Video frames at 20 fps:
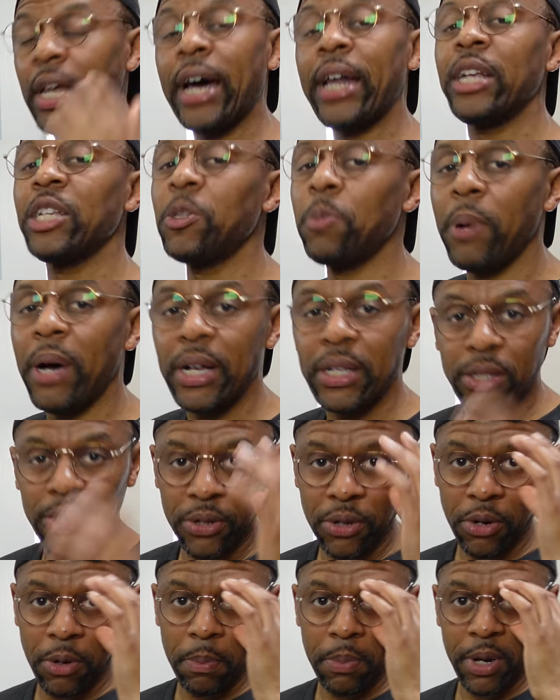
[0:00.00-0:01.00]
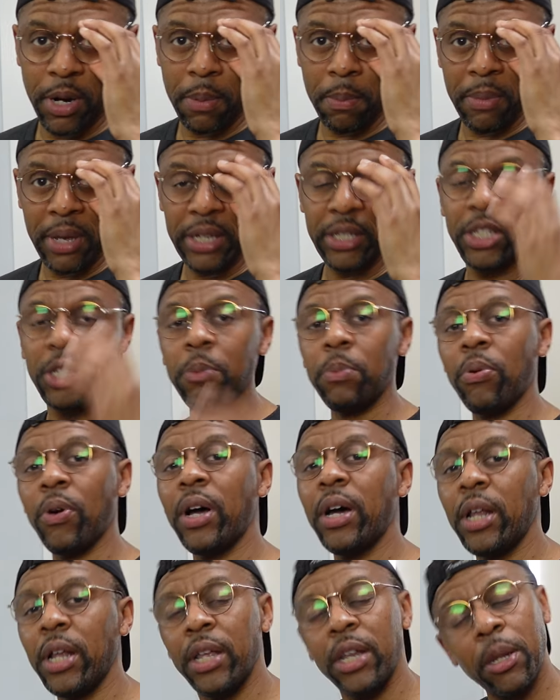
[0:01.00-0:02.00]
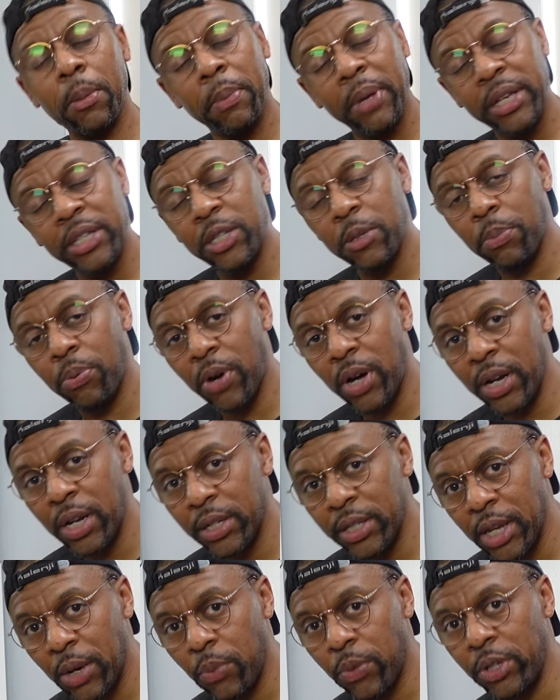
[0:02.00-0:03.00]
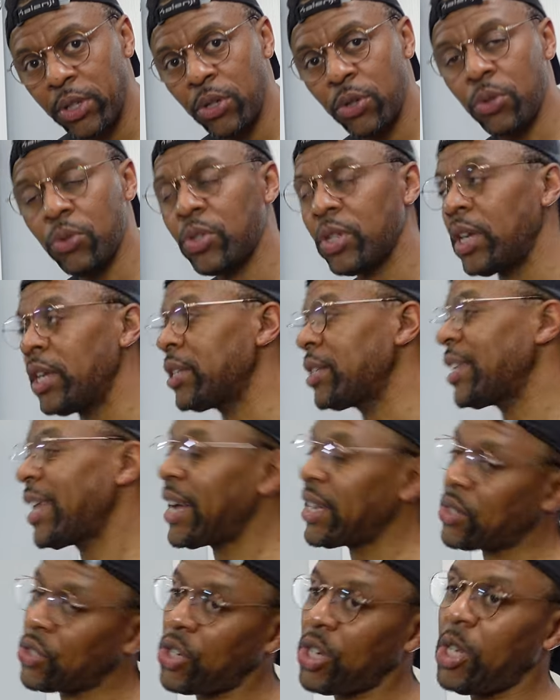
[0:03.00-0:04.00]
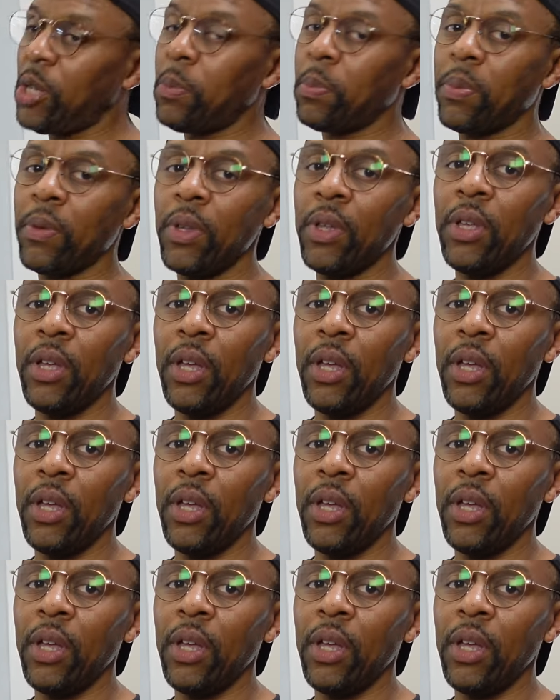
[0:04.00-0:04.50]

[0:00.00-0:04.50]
Not a sponsor, but an amazing product that we use. It's not cheap.